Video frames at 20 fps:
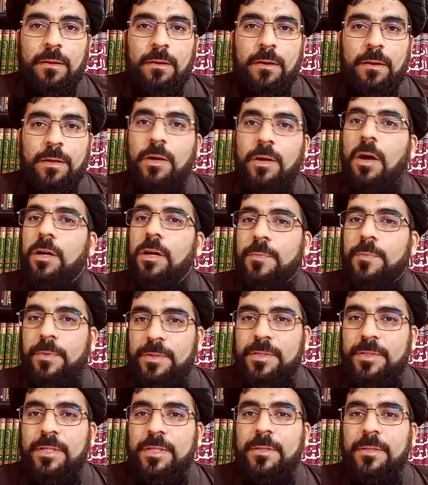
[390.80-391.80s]
young
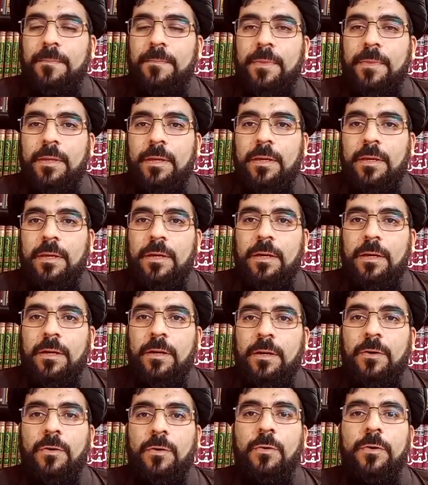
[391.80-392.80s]
person
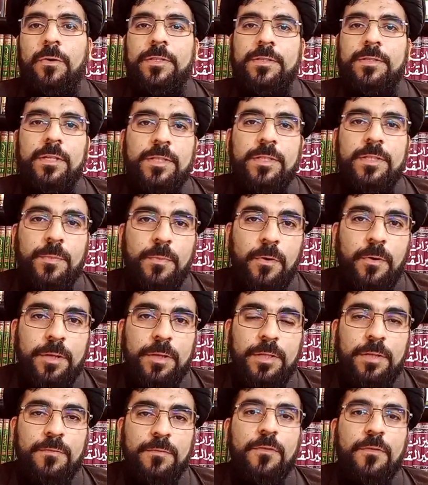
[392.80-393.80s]
who is
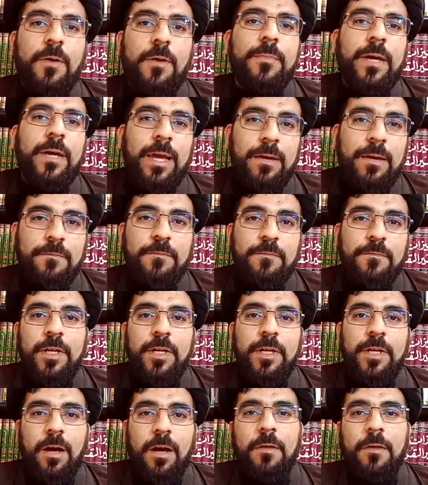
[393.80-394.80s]
disappointed from
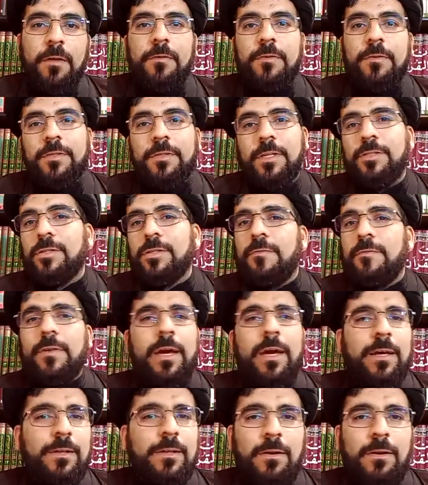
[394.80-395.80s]
every other teacher of
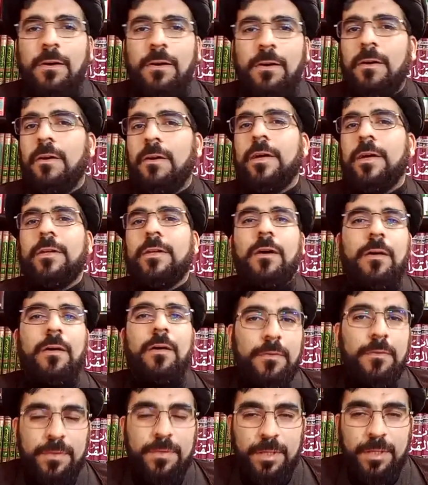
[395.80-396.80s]
akhlaq and
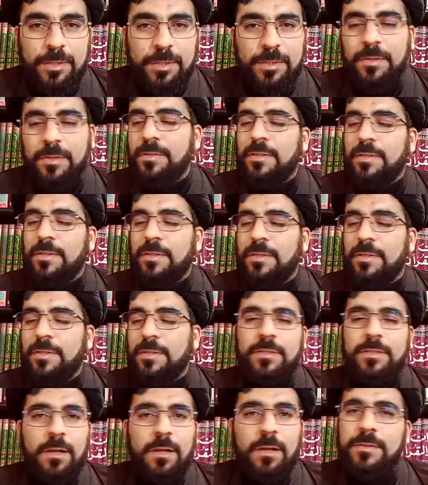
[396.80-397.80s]
other teachers and
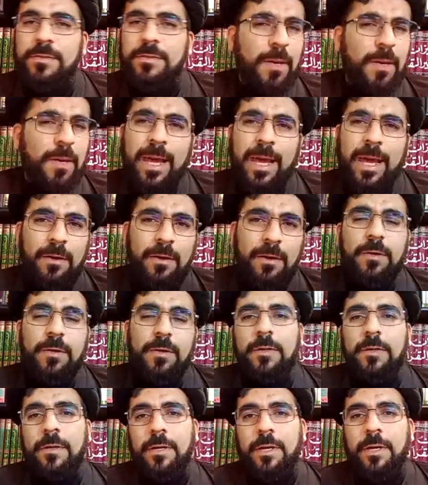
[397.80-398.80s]
scholars somehow
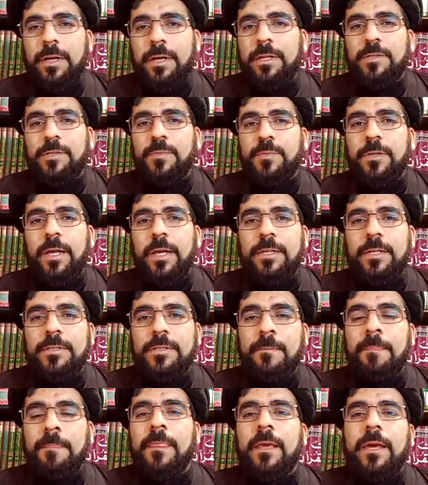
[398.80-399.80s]
in his place,
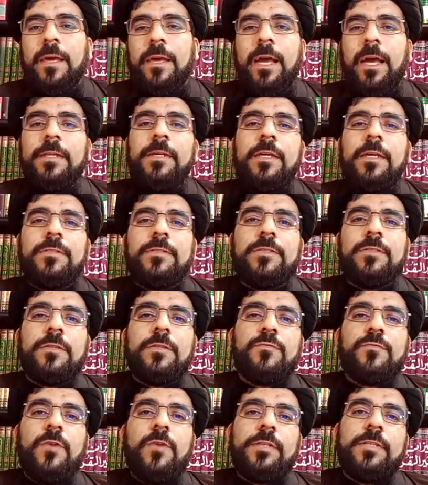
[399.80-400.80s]
and he
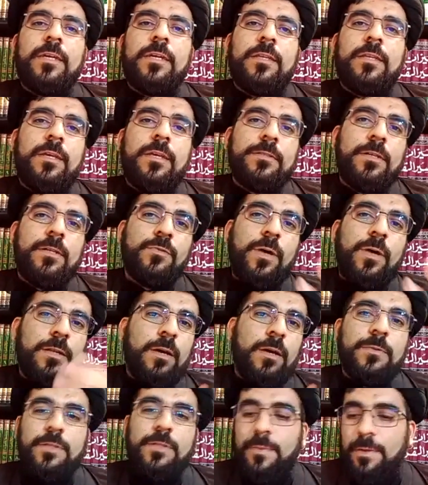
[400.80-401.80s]
starts writing a letter to
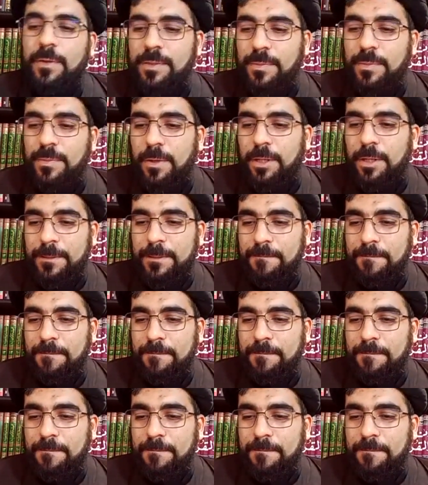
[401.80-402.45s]
Allama Tabatabai.